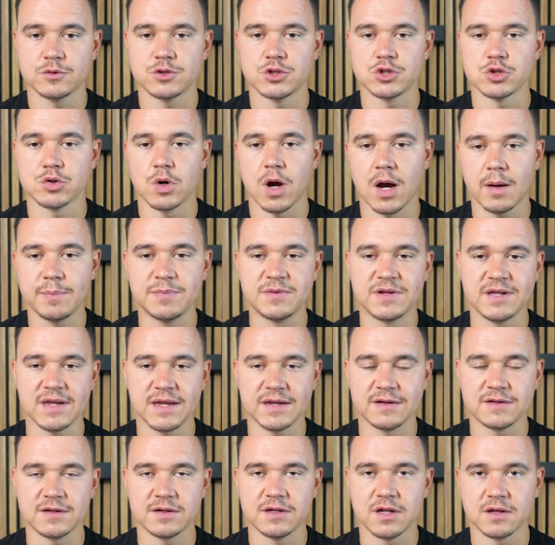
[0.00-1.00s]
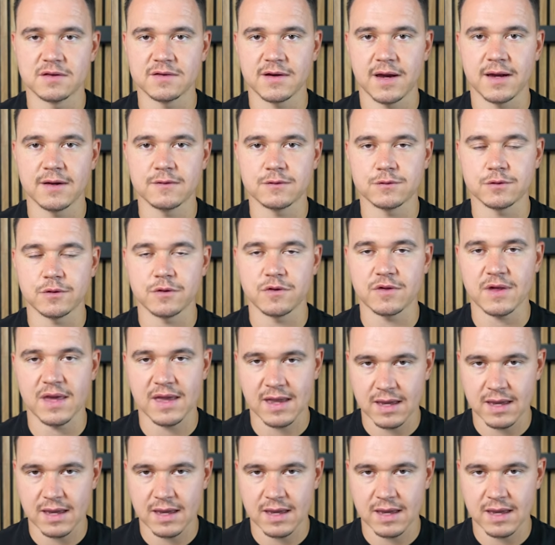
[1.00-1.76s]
to update the titles